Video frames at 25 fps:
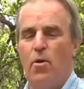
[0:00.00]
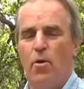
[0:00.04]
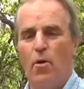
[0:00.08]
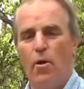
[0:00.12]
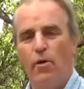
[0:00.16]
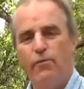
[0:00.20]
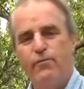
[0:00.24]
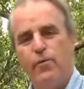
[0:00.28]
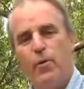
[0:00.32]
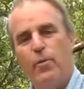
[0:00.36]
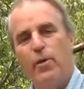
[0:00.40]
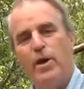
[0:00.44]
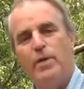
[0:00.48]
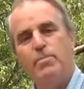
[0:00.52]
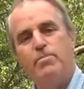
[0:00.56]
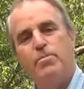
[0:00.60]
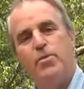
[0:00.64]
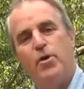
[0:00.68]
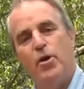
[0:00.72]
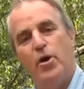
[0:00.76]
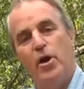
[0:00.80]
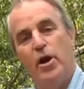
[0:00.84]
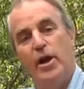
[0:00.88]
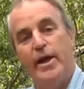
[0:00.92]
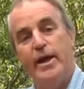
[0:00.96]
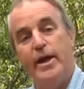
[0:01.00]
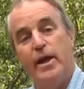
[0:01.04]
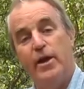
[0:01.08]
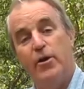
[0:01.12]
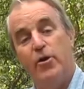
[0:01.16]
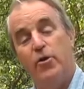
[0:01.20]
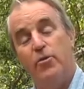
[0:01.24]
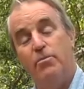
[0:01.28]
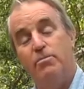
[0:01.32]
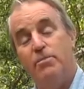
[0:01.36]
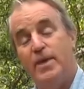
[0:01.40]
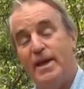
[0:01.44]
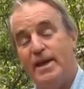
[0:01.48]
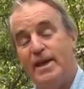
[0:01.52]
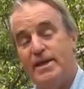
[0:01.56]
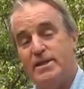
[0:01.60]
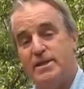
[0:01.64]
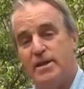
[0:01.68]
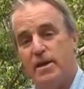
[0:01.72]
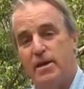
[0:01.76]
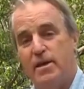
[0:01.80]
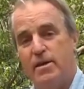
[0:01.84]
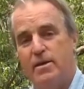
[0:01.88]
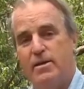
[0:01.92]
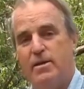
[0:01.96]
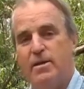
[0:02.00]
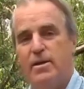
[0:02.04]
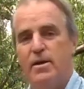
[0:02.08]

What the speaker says: or if we went per lineal metre,